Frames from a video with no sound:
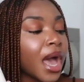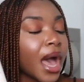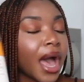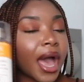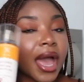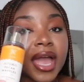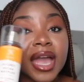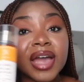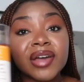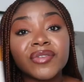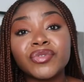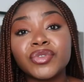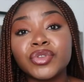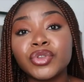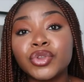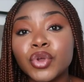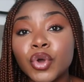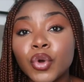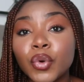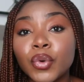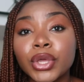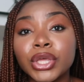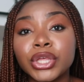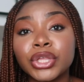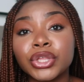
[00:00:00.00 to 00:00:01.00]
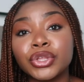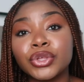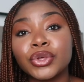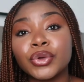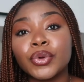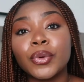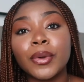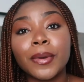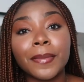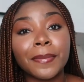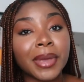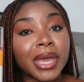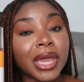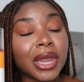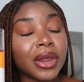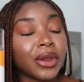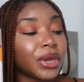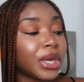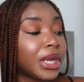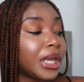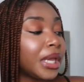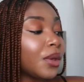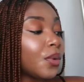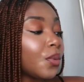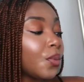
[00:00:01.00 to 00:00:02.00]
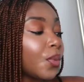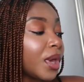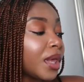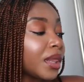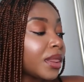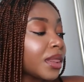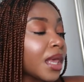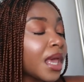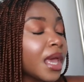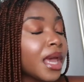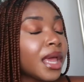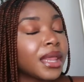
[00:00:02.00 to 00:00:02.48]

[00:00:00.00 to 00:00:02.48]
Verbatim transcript: I have no issue pairing it with